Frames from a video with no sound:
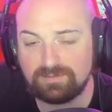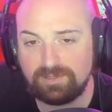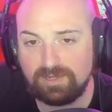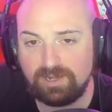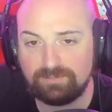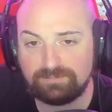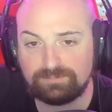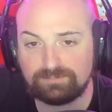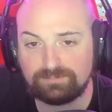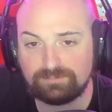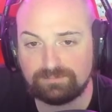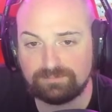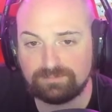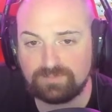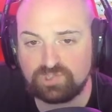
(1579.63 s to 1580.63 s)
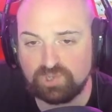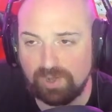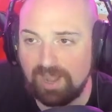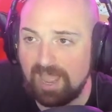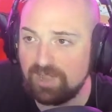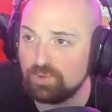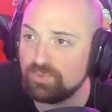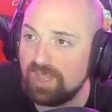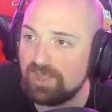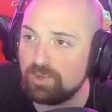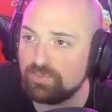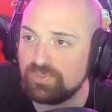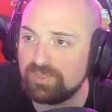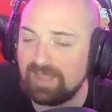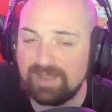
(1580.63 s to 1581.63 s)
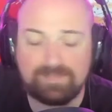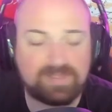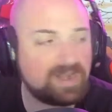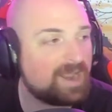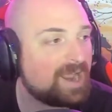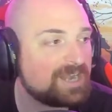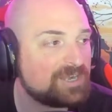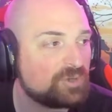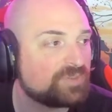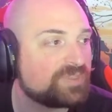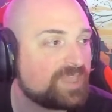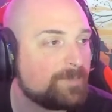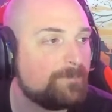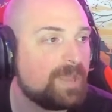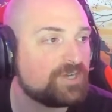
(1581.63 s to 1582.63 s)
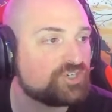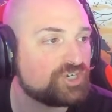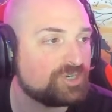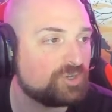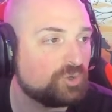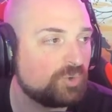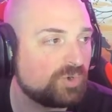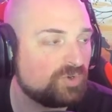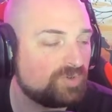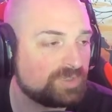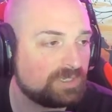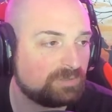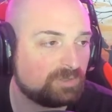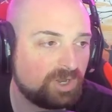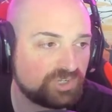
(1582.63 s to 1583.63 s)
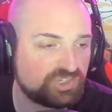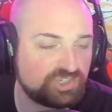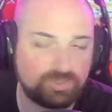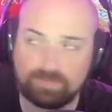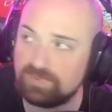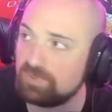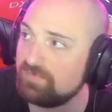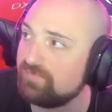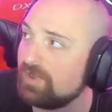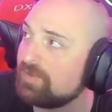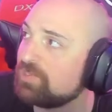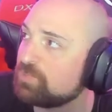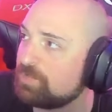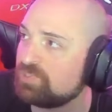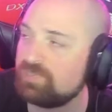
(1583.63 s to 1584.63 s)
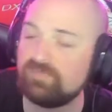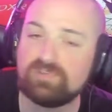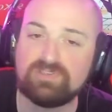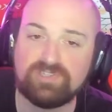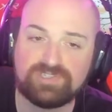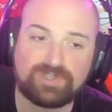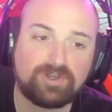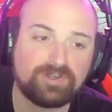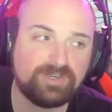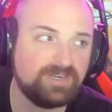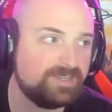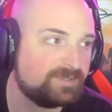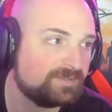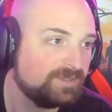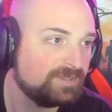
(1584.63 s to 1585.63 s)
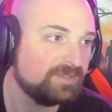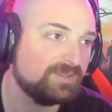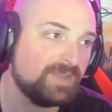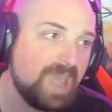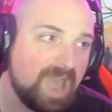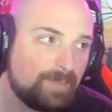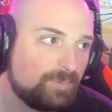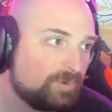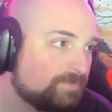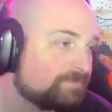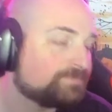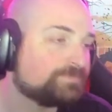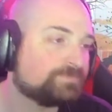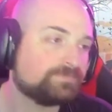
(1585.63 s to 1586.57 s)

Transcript: You know, so I don't think. I mean, I know that they mentioned Google in the lawsuit, but they're very specifically targeting Apple.